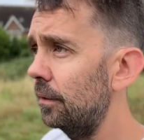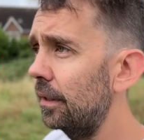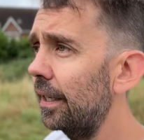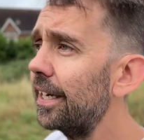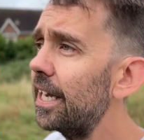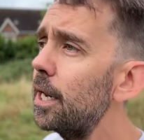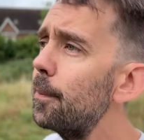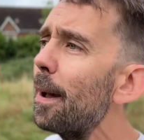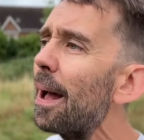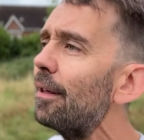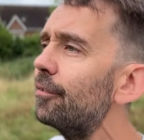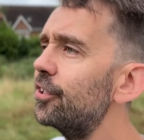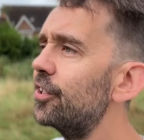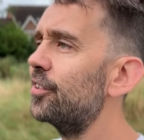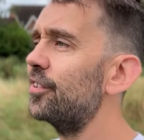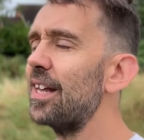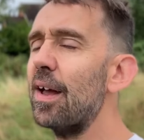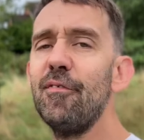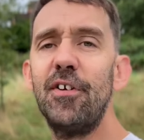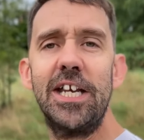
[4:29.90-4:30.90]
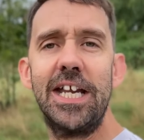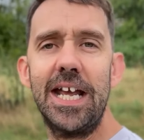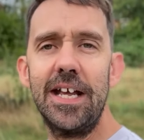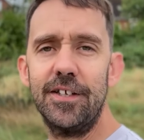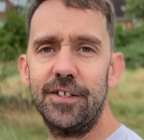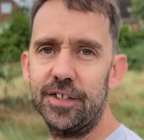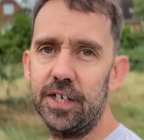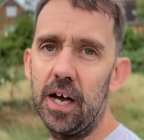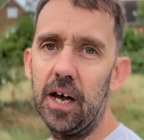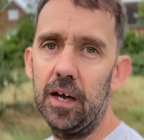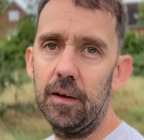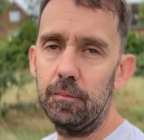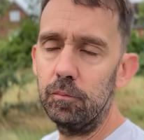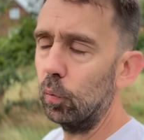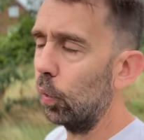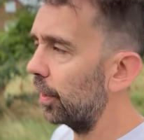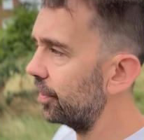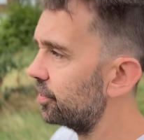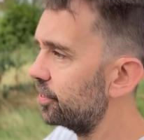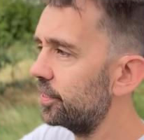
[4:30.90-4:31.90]
Like in about 7 years' time,
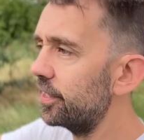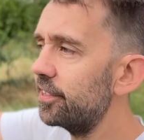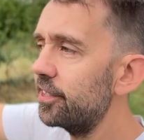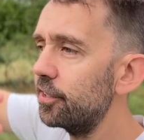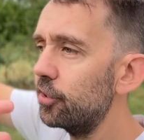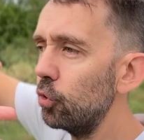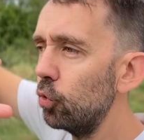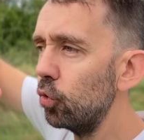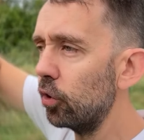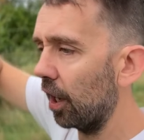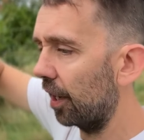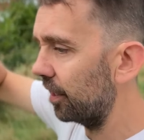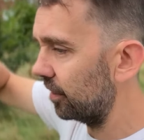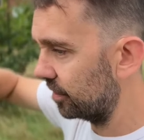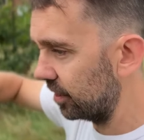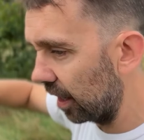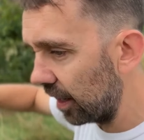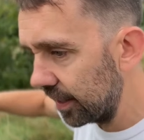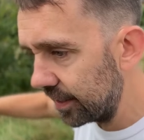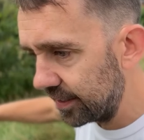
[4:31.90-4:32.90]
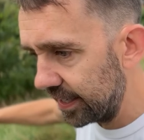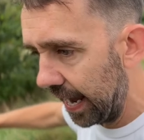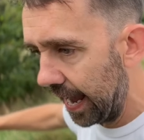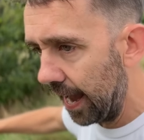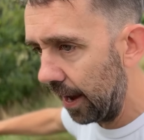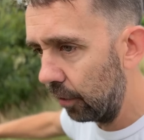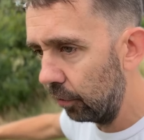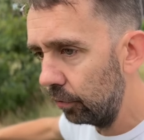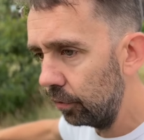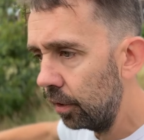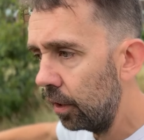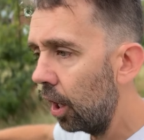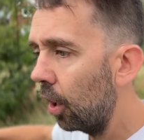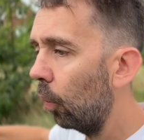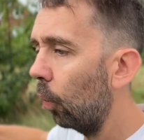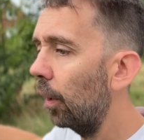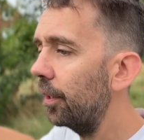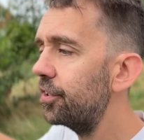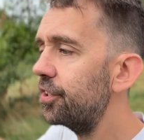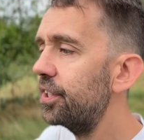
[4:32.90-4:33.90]
once this has all kind of died down,
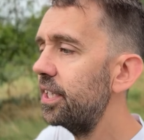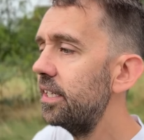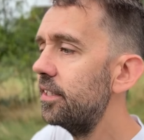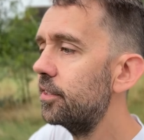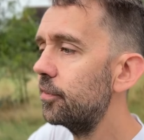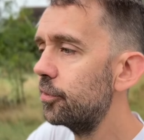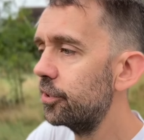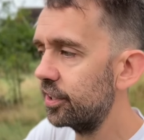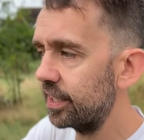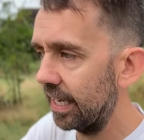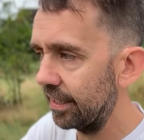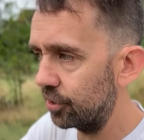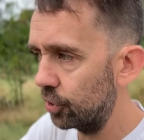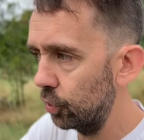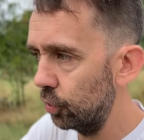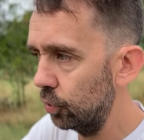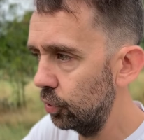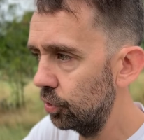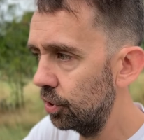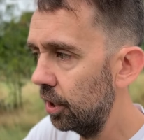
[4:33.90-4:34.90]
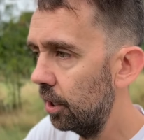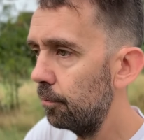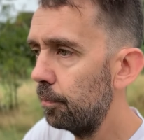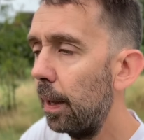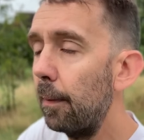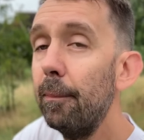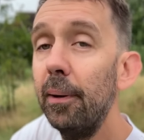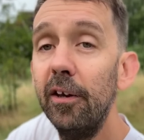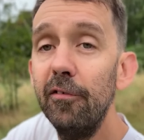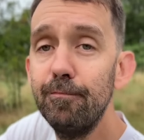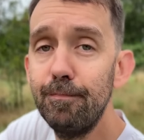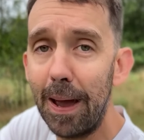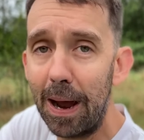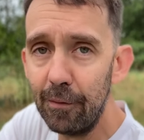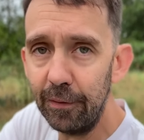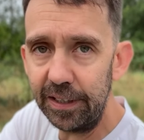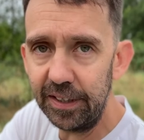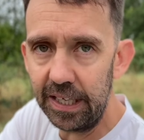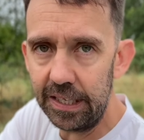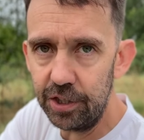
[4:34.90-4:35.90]
once things have settled, people have
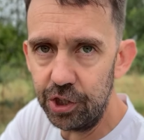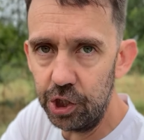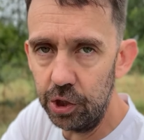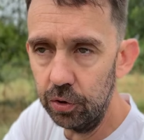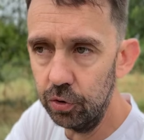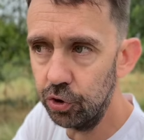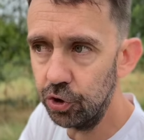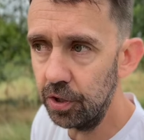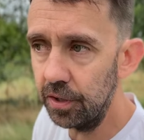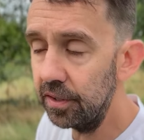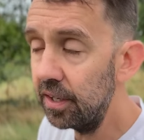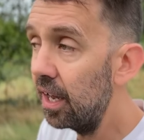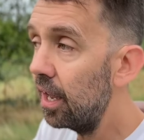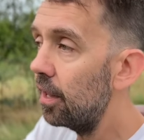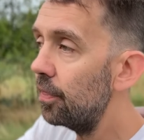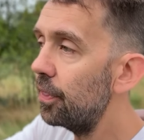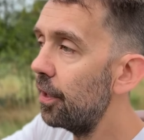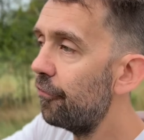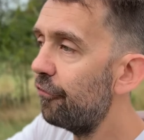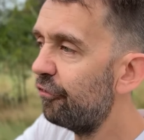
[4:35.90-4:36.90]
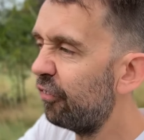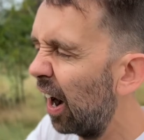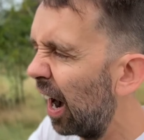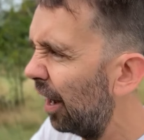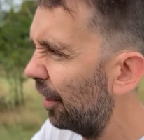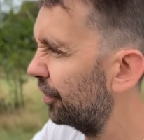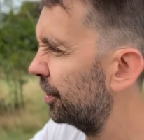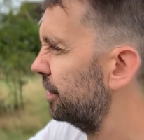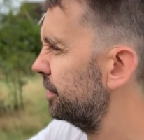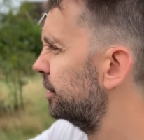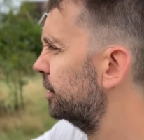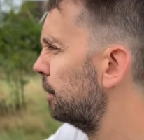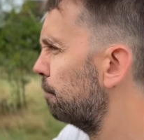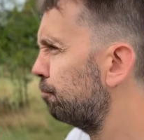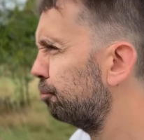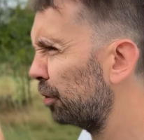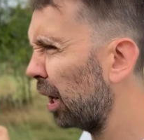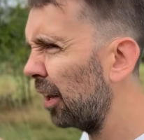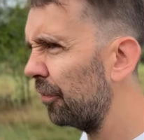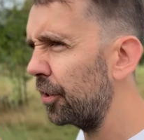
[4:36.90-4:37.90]
buried their children, the fathers, the
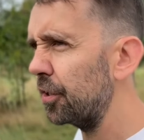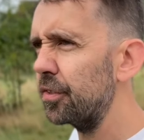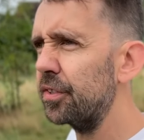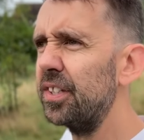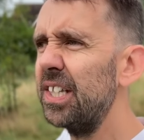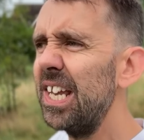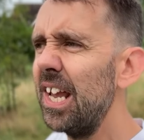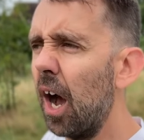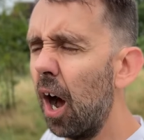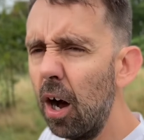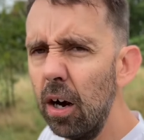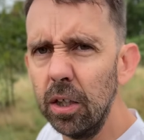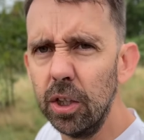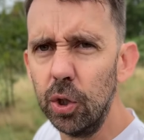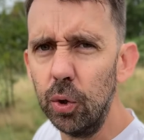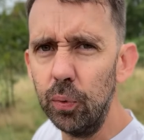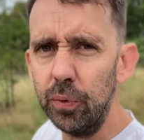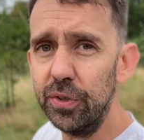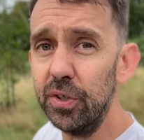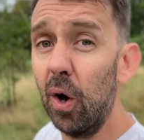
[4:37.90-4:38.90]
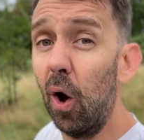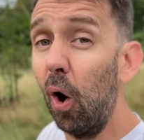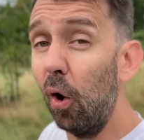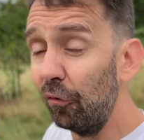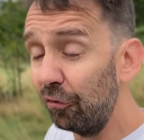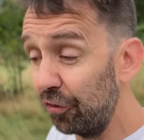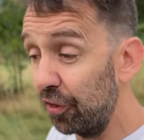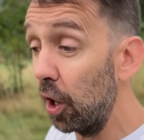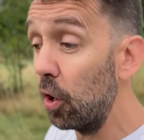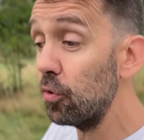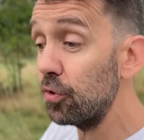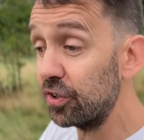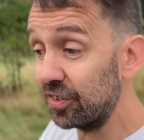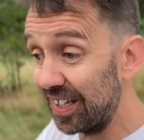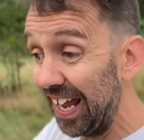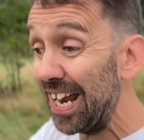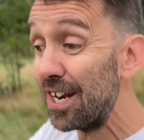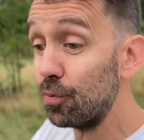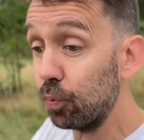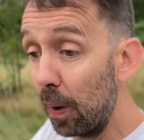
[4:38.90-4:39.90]
brothers, the uncles of those
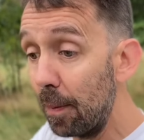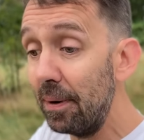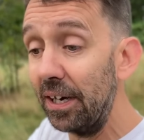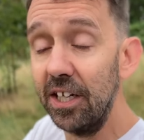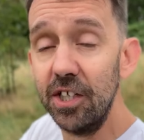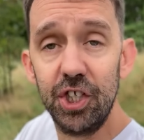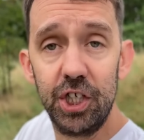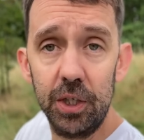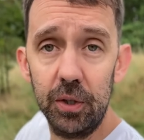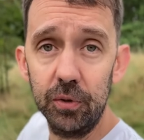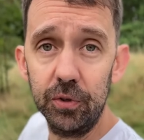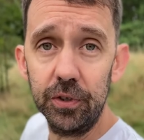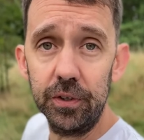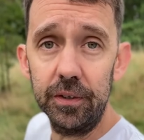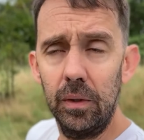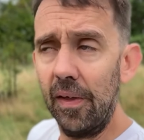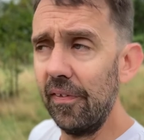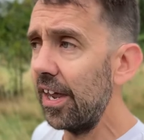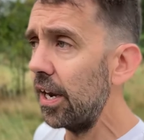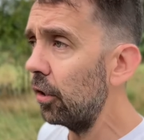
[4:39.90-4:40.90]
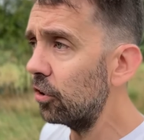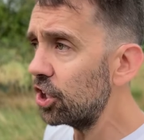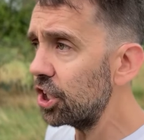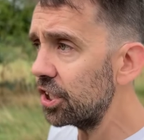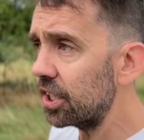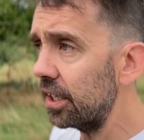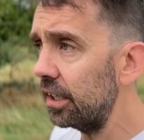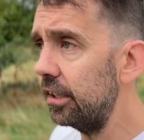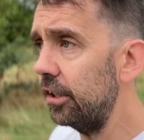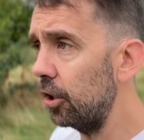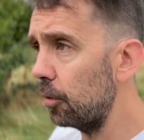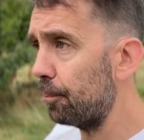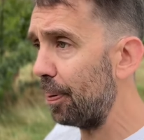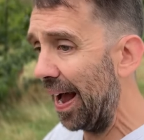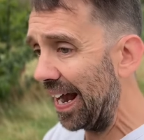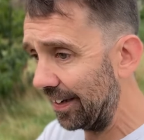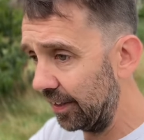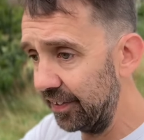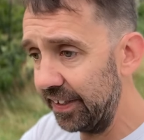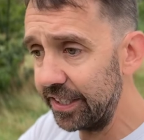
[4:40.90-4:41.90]
dead women and children, but they're not just going to look
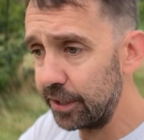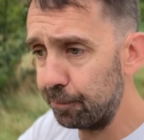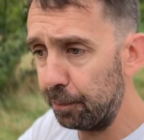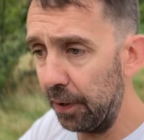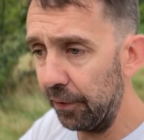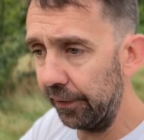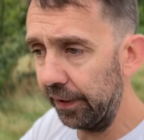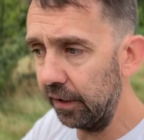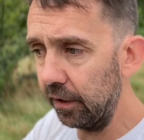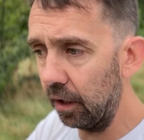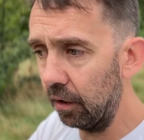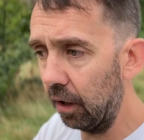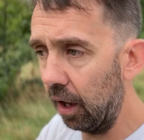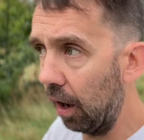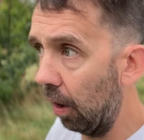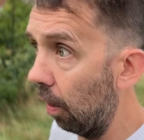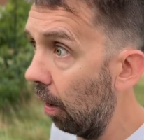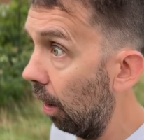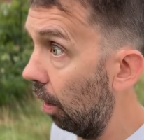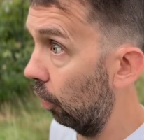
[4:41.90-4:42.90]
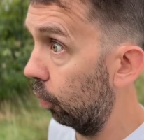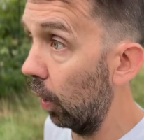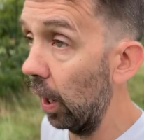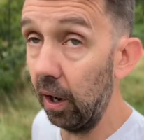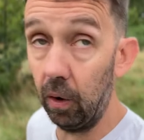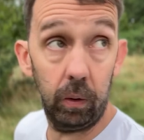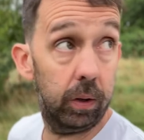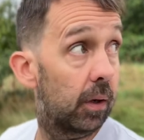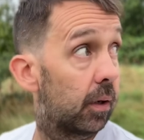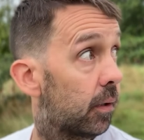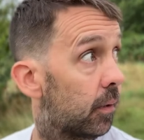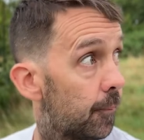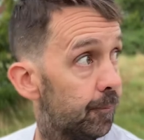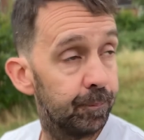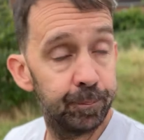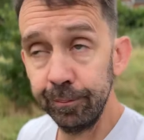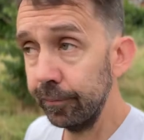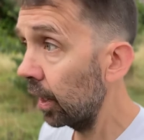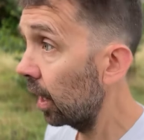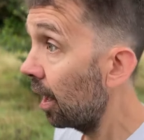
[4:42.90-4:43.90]
back at this period and go like, oh, well,
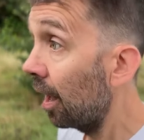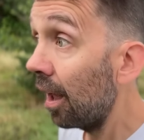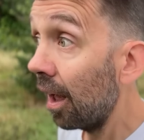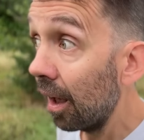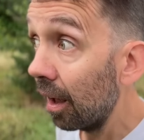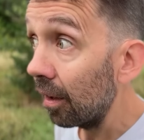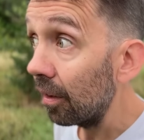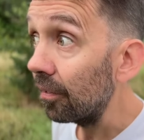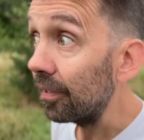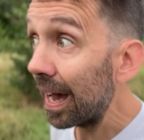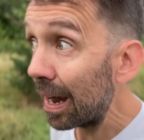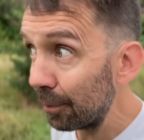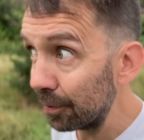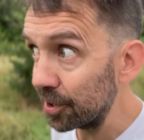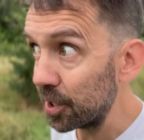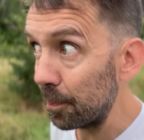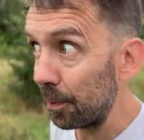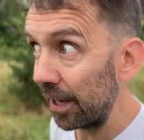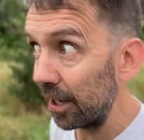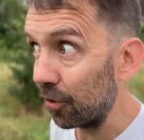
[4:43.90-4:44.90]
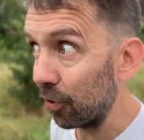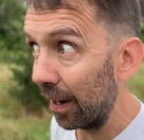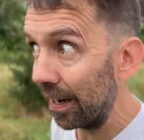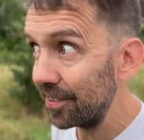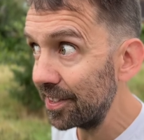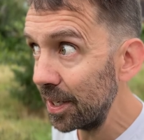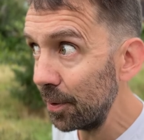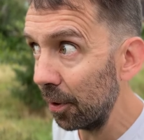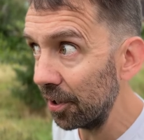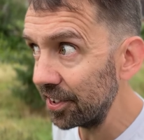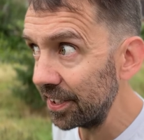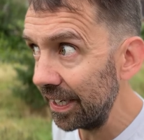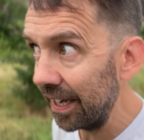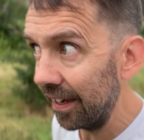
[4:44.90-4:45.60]
that was a bit crazy, wasn't